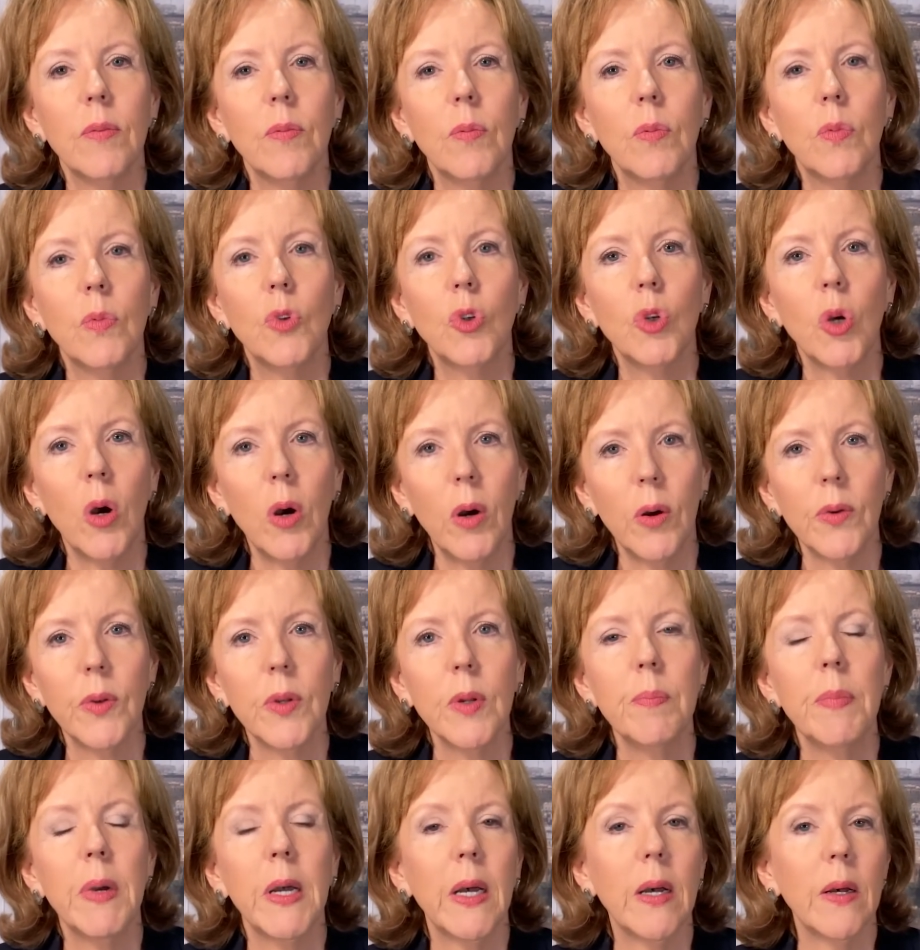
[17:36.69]
talked
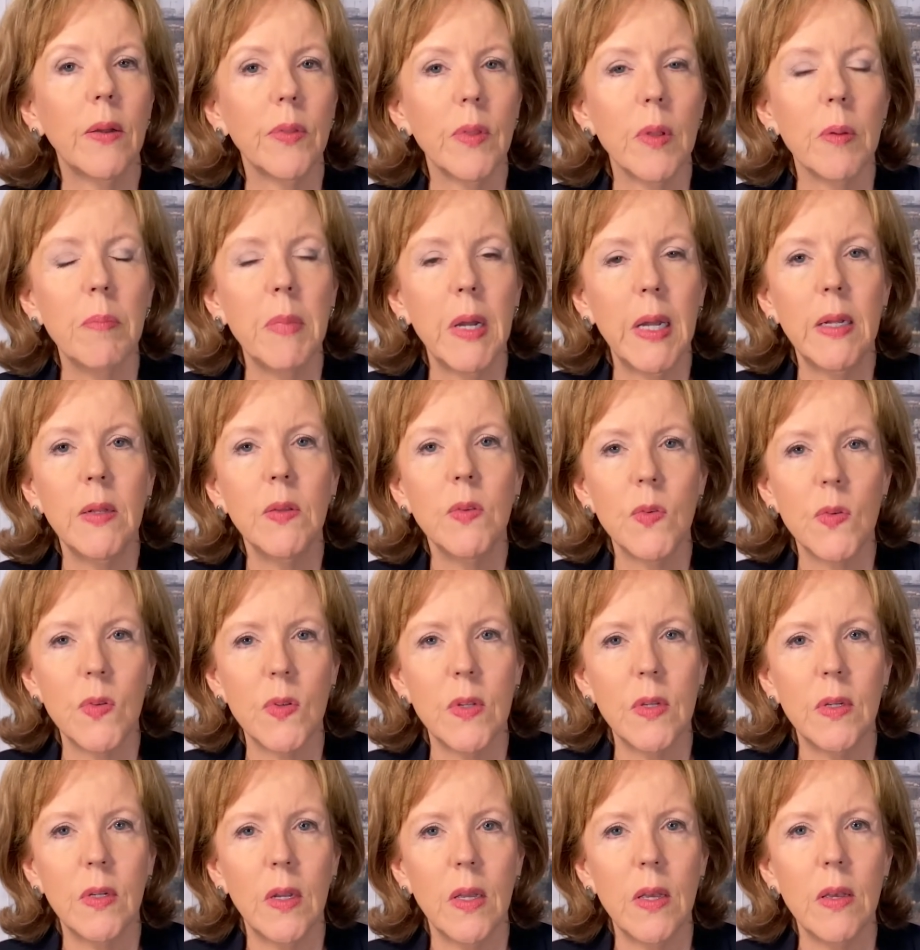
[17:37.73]
about the main
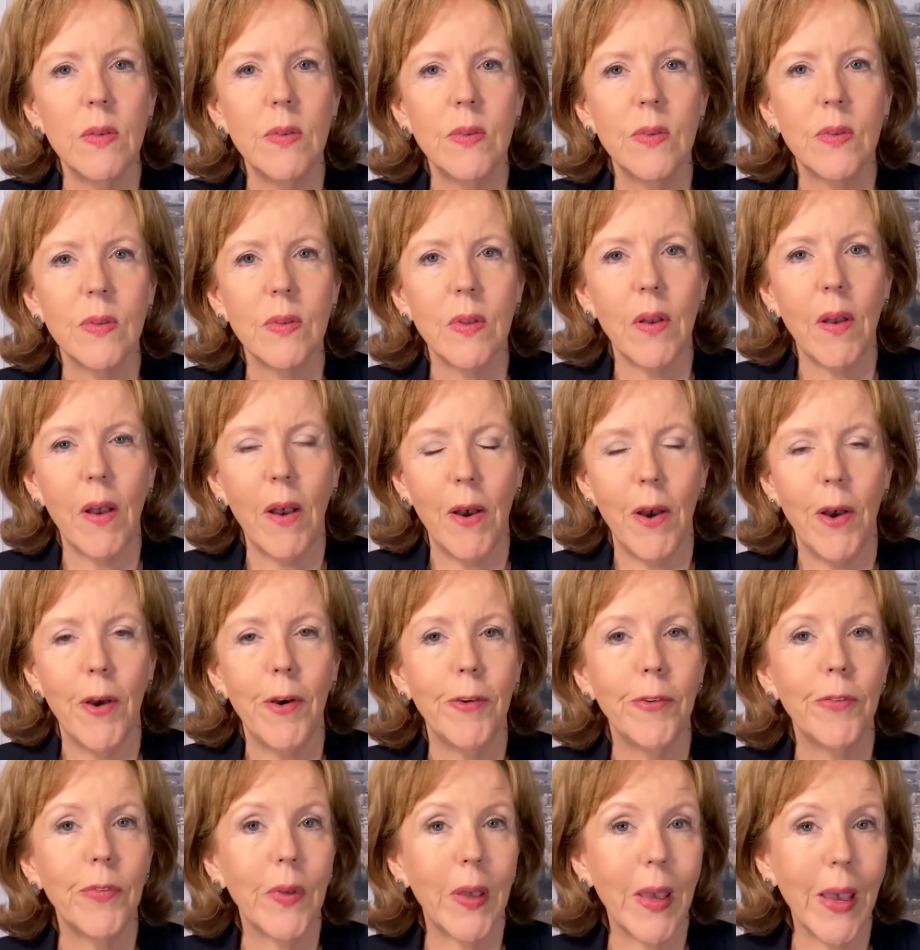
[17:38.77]
cities
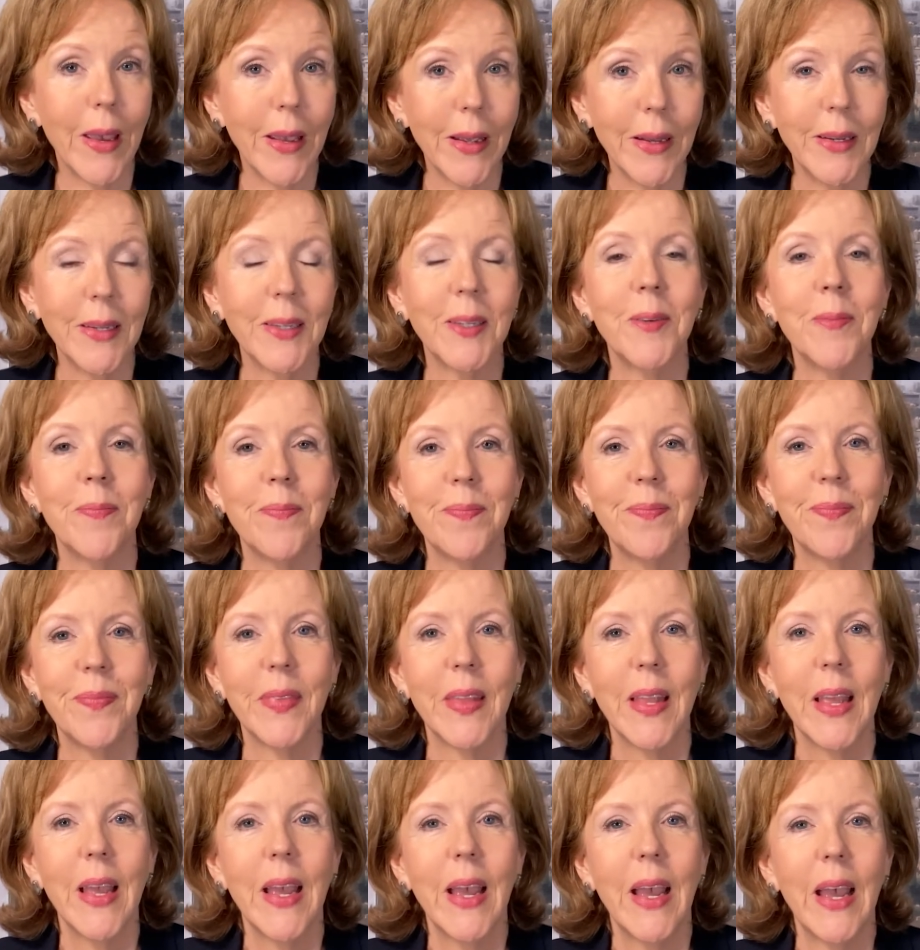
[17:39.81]
of Canaan.
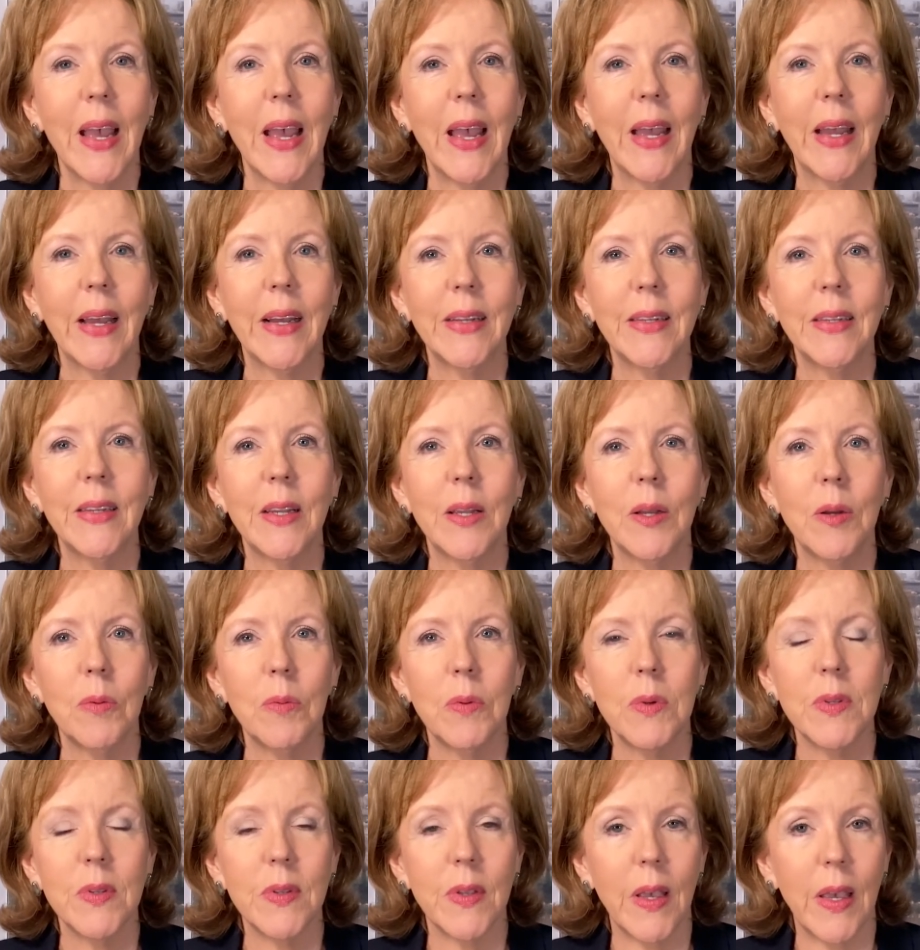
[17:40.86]
And it
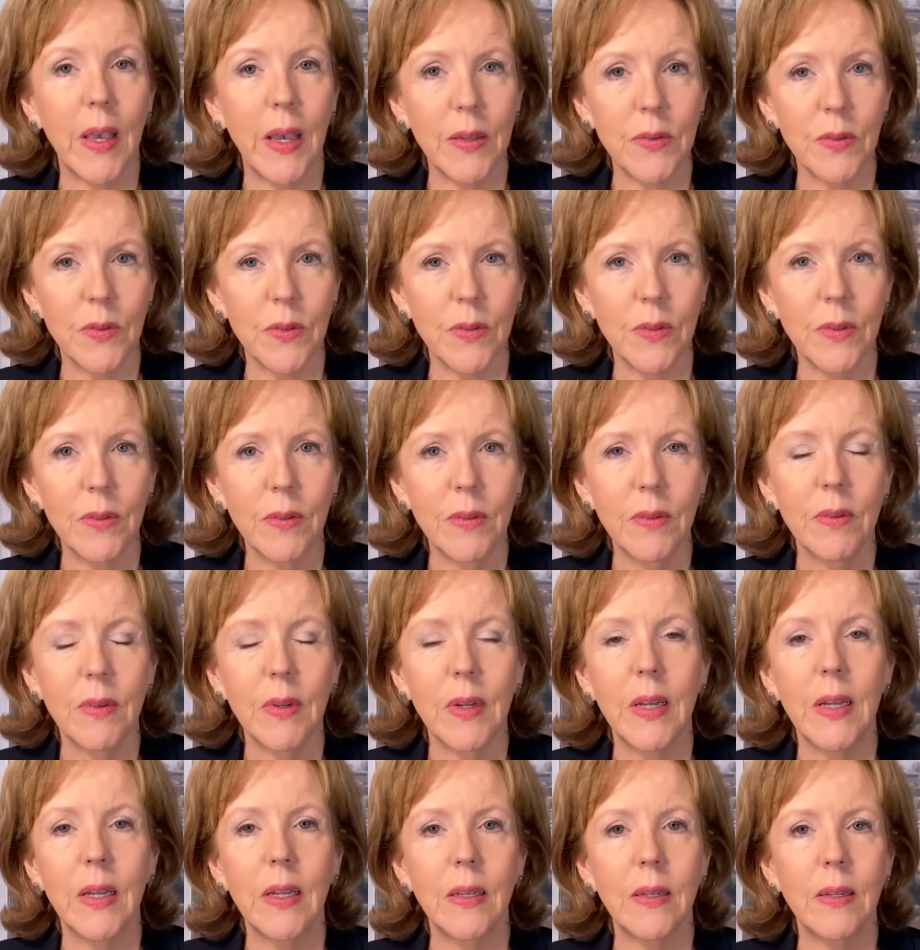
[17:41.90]
was Gezer
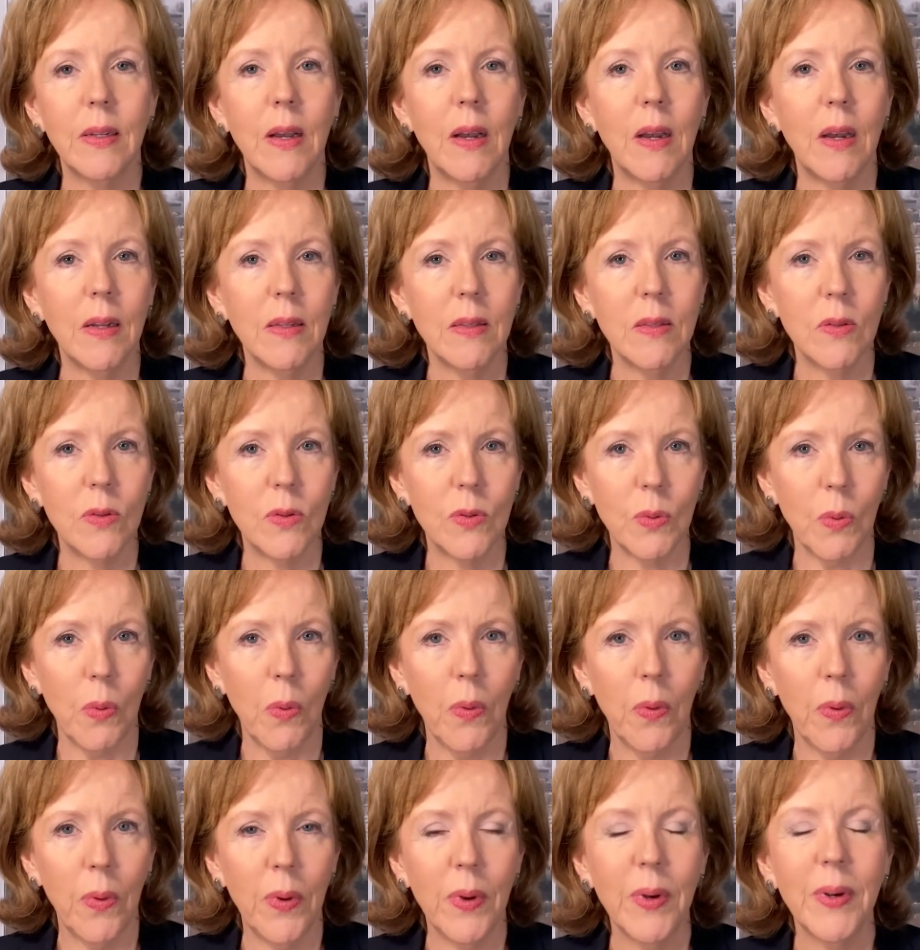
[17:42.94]
and
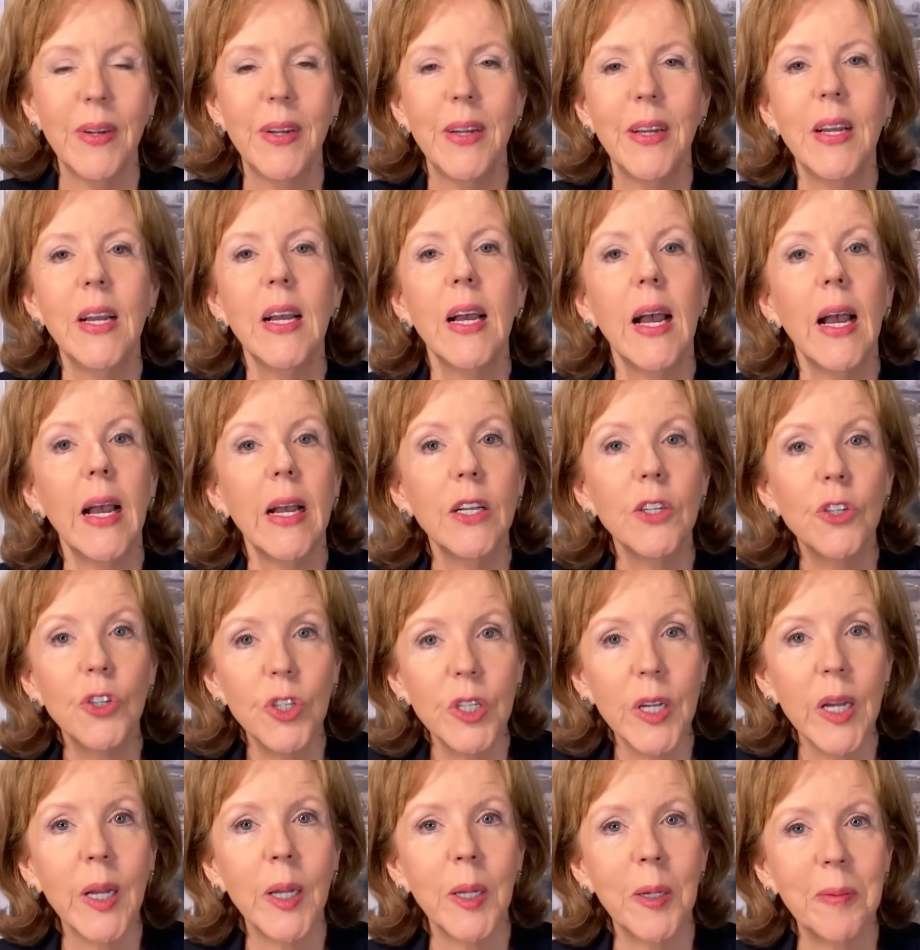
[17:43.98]
Hatzor and
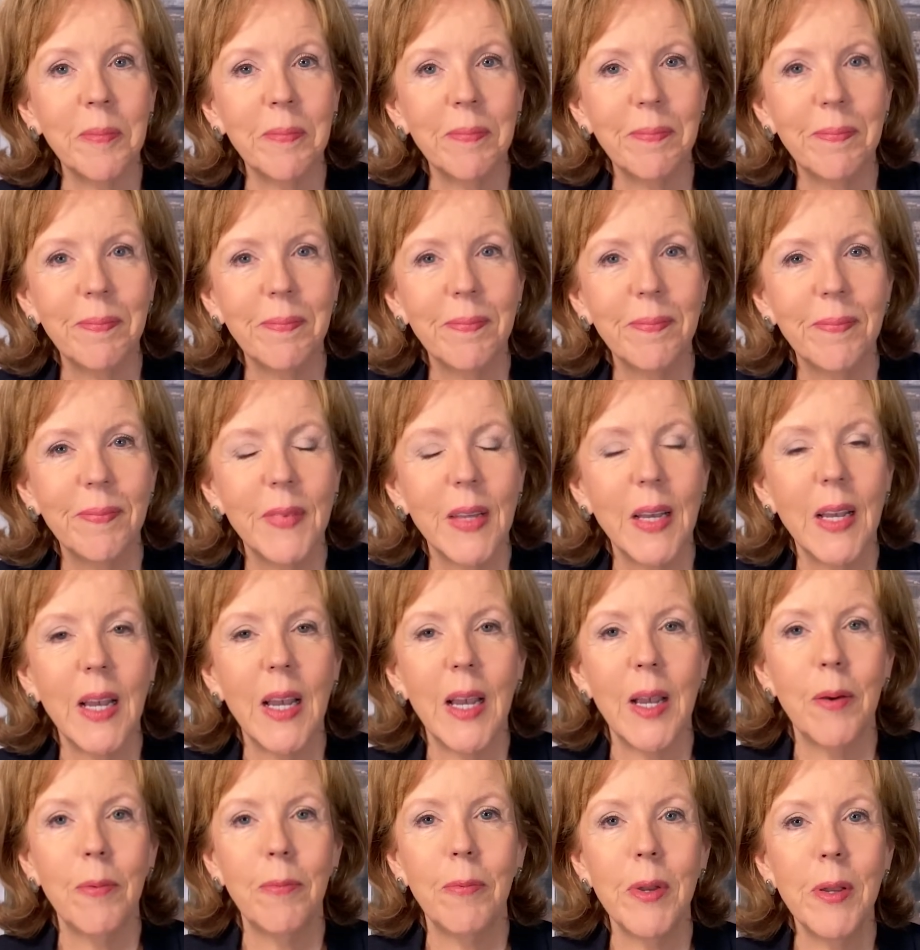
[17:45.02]
Shechem.
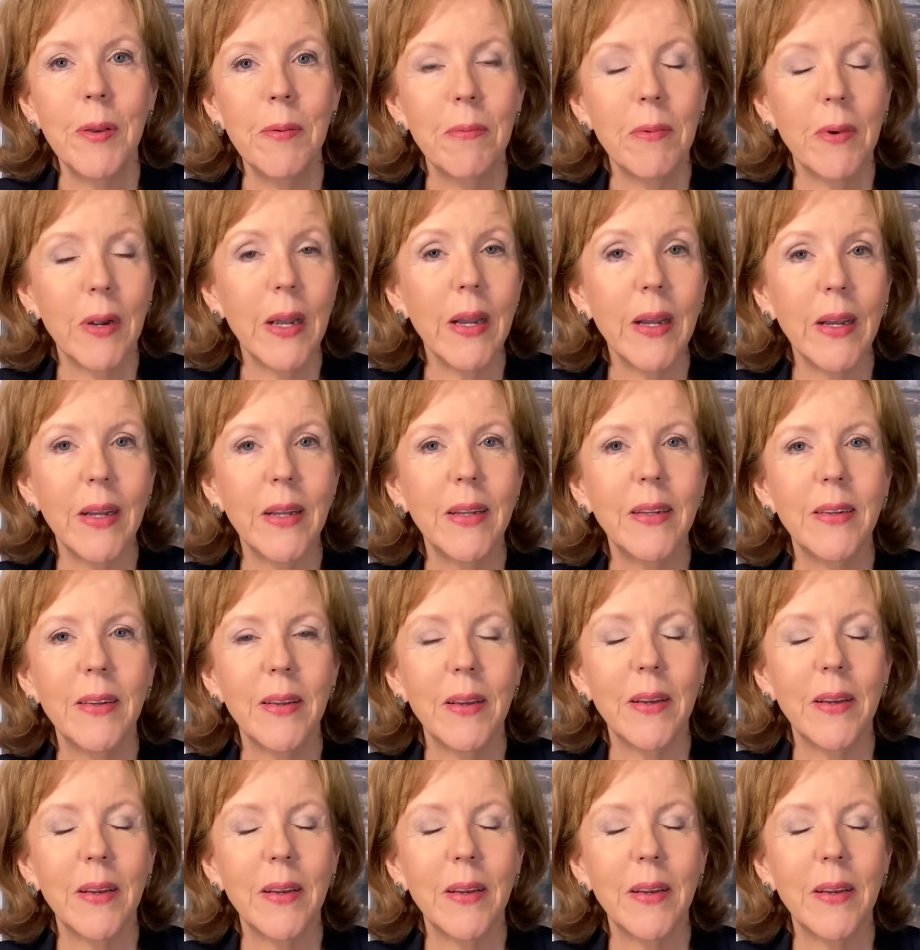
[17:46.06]
And we read